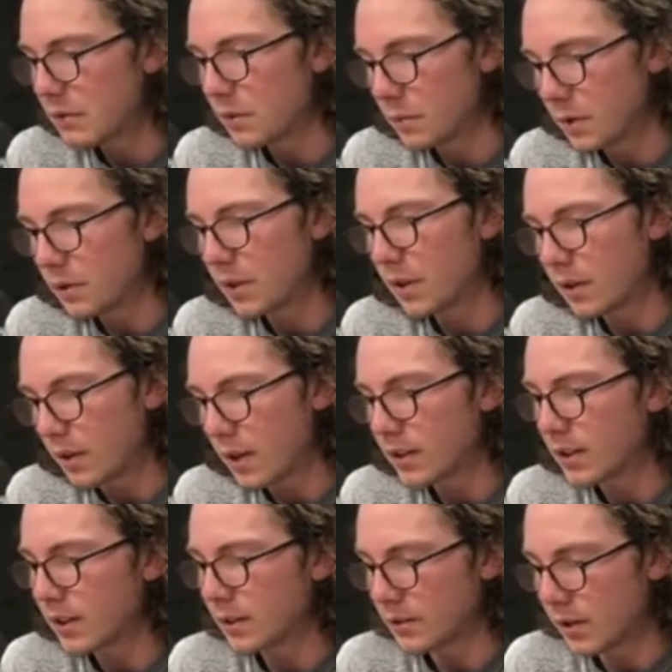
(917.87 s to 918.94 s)
rebuking,
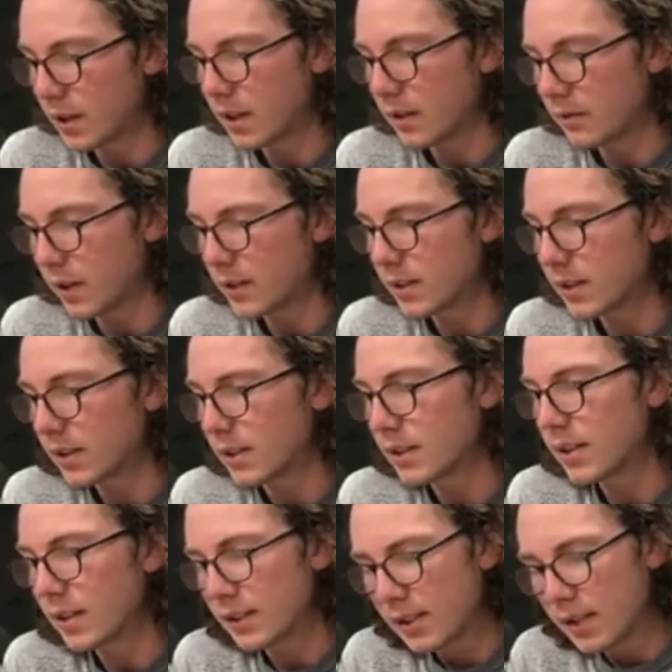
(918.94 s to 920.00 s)
correcting, and training in
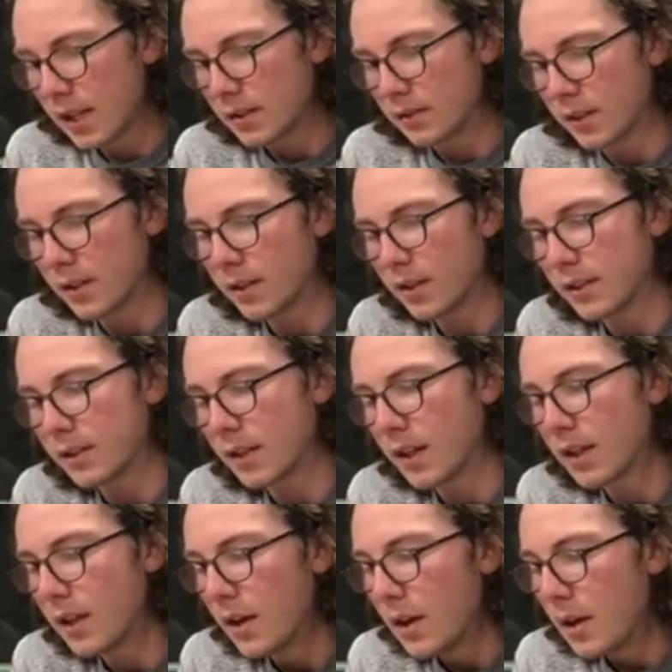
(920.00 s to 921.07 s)
righteousness, etc., they say.